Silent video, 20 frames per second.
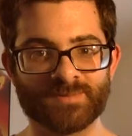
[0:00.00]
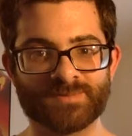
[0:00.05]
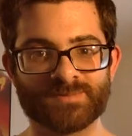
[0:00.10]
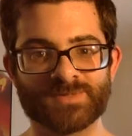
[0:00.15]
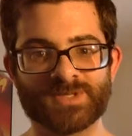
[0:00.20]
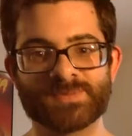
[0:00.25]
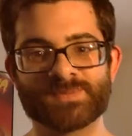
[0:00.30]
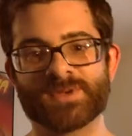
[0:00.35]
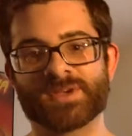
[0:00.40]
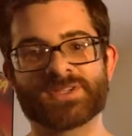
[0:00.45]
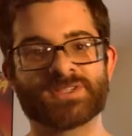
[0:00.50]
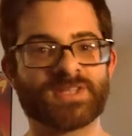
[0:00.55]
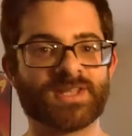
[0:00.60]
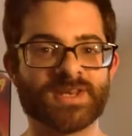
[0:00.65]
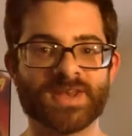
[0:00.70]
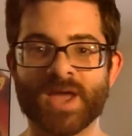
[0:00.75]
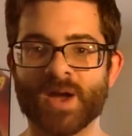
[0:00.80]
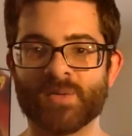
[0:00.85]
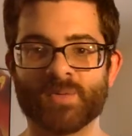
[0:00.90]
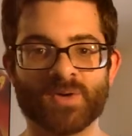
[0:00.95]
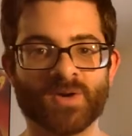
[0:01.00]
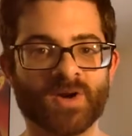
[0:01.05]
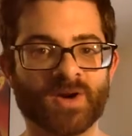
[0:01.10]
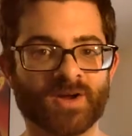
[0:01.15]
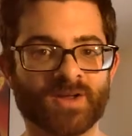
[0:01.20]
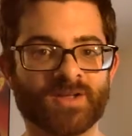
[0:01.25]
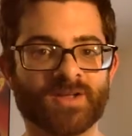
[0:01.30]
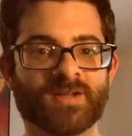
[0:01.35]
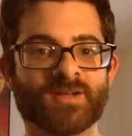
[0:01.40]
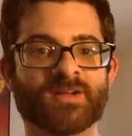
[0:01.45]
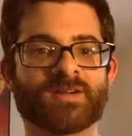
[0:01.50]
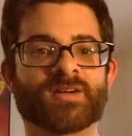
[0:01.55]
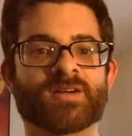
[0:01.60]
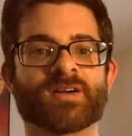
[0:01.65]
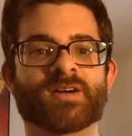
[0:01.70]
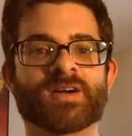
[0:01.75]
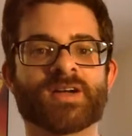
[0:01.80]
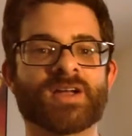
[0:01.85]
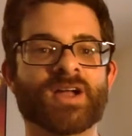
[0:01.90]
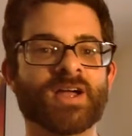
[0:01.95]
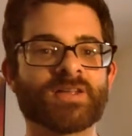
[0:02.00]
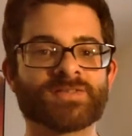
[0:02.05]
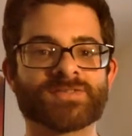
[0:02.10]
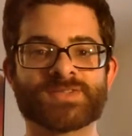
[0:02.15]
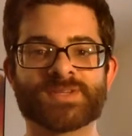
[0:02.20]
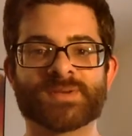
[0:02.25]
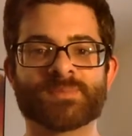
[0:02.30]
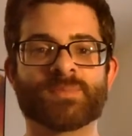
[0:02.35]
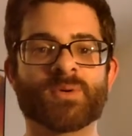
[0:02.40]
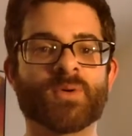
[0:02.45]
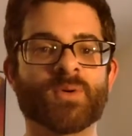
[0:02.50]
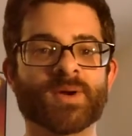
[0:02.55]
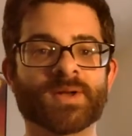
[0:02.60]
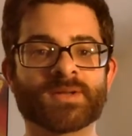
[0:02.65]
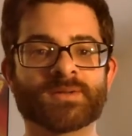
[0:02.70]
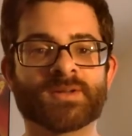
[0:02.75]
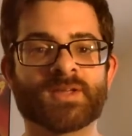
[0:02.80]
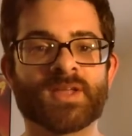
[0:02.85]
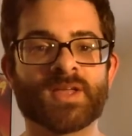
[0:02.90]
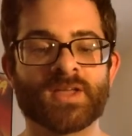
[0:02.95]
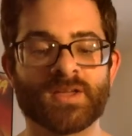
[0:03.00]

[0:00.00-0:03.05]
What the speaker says: just because of the network. I don't see a point.